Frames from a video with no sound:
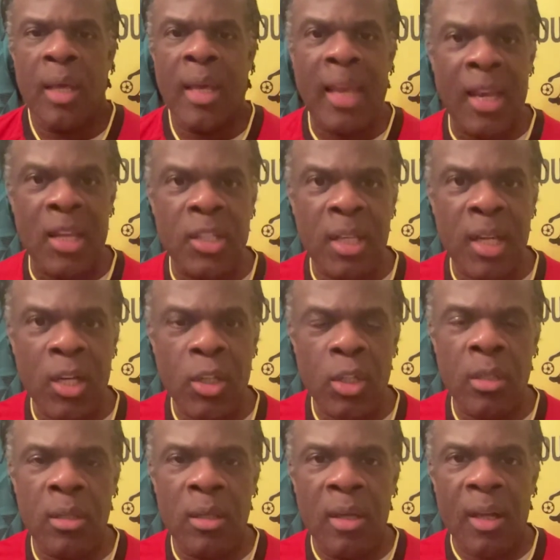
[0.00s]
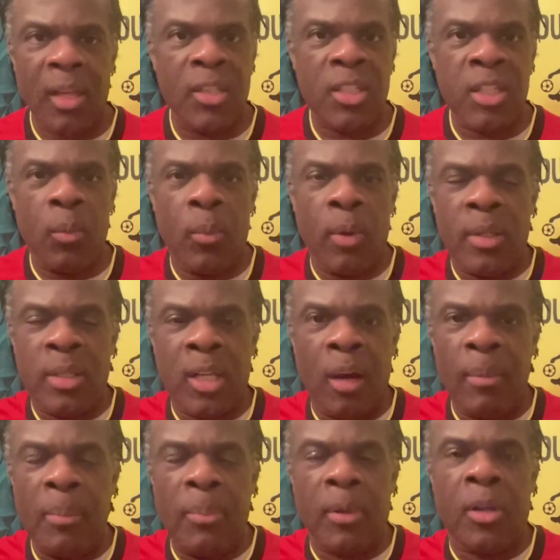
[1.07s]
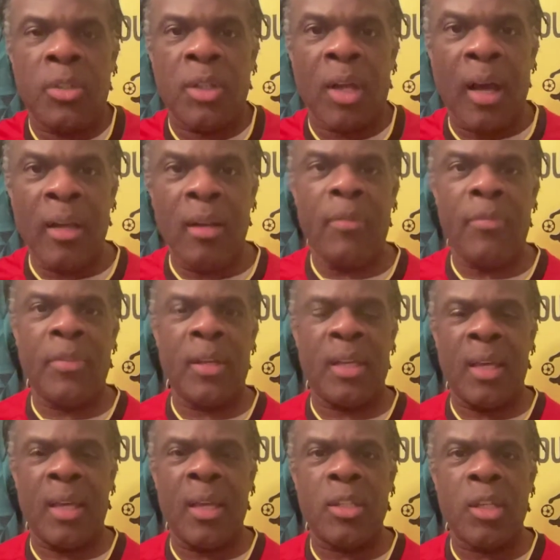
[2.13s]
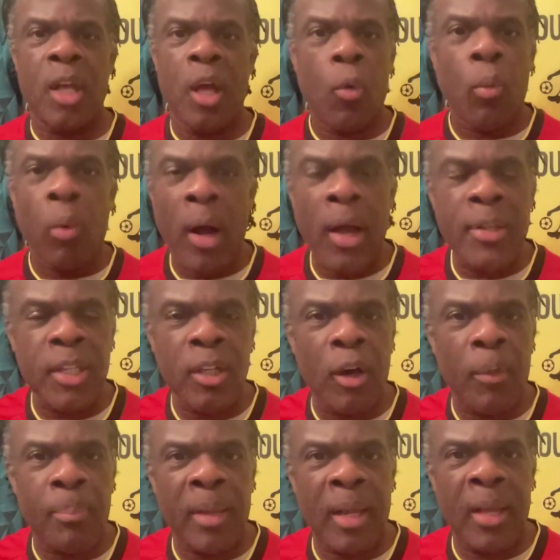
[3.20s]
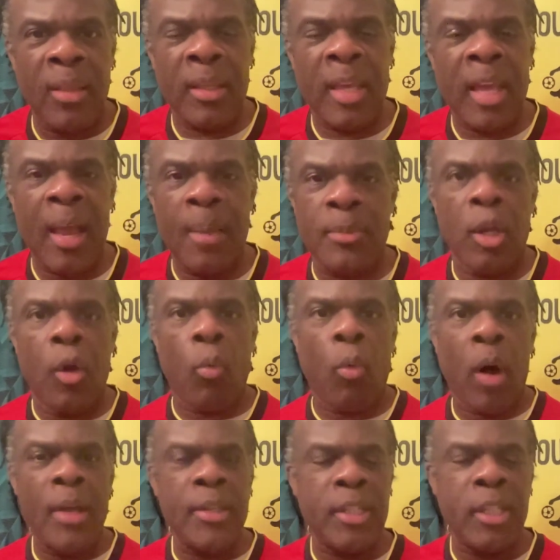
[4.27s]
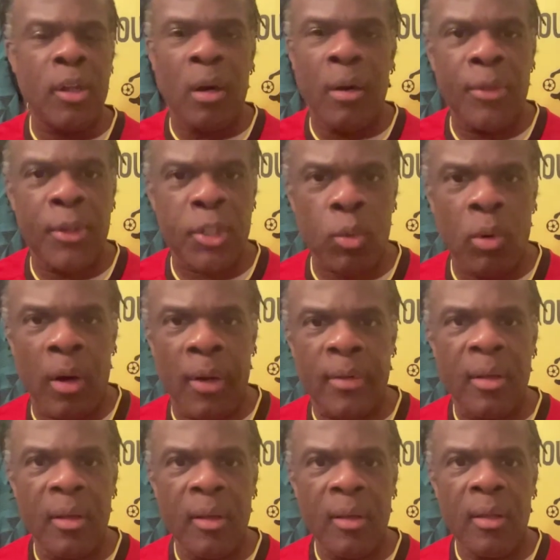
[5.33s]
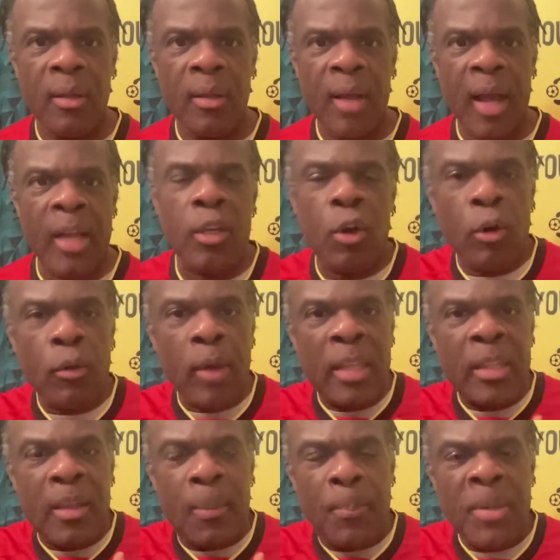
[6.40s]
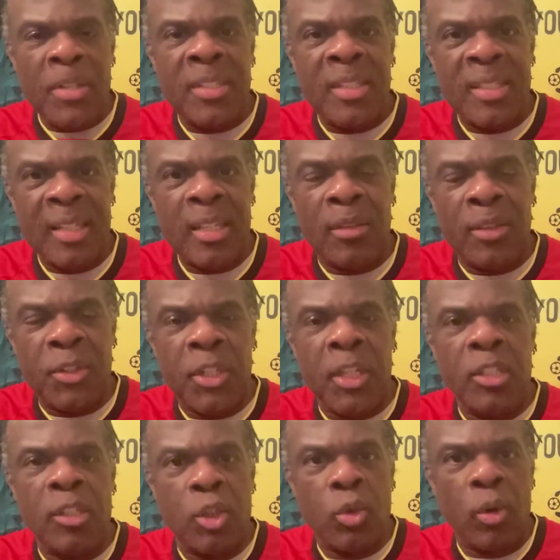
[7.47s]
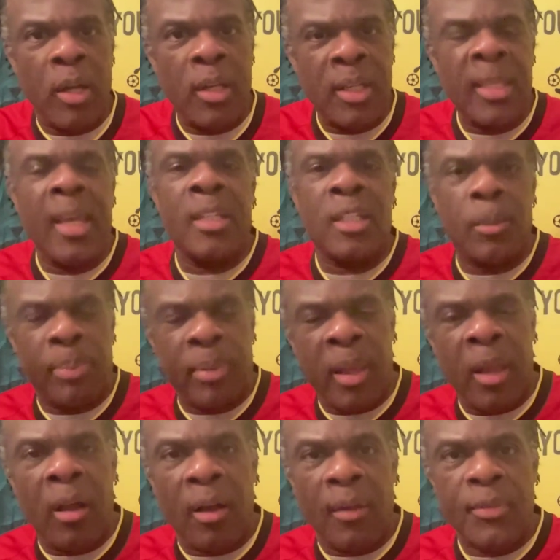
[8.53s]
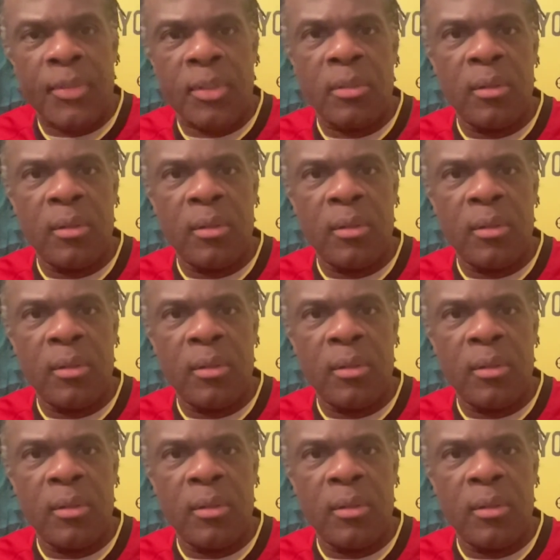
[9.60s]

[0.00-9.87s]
Is he injured? Can someone tell me? Because I don't think he is. Why is he not playing the games? Why is he not in the squad? And you're in the business end of the season trying to get to playoffs.